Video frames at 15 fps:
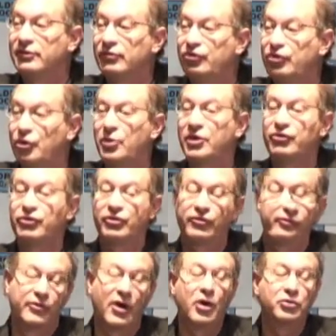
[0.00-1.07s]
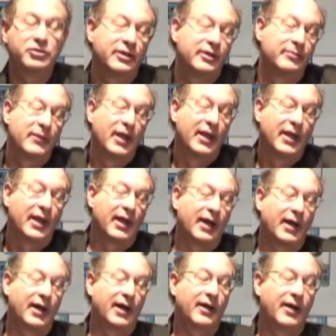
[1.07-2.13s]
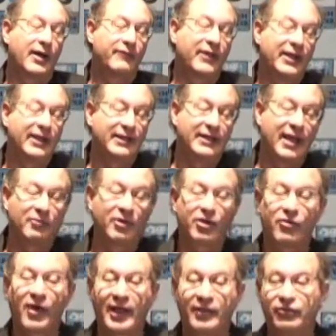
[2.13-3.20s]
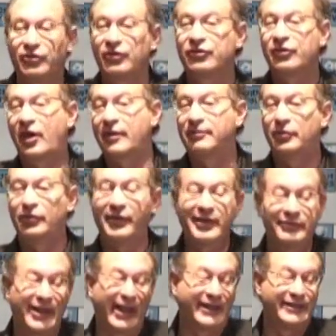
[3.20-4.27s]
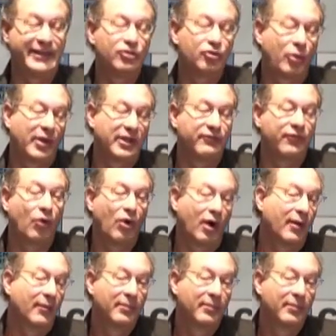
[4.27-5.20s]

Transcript: Jewish vote of any Democrat since, I believe, 1924.